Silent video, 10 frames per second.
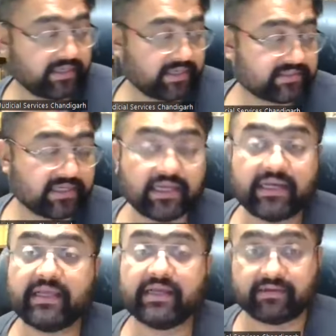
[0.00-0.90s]
it is
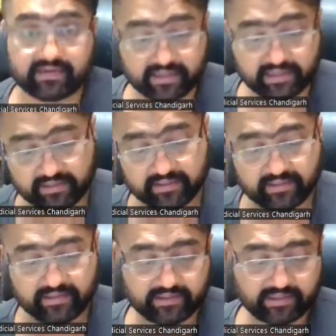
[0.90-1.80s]
illegal, right?
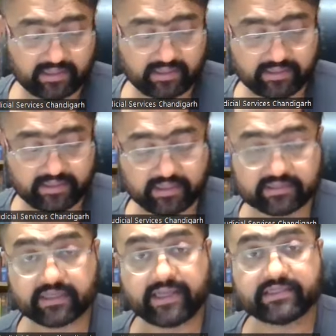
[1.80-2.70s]
And it
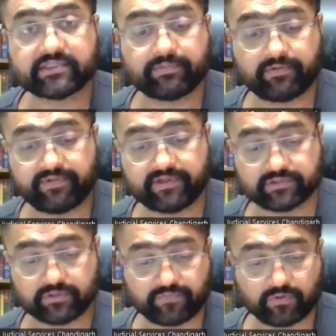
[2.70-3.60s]
is against the
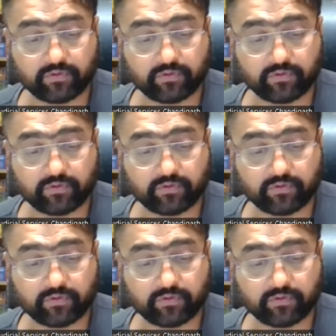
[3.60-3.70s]
provisions of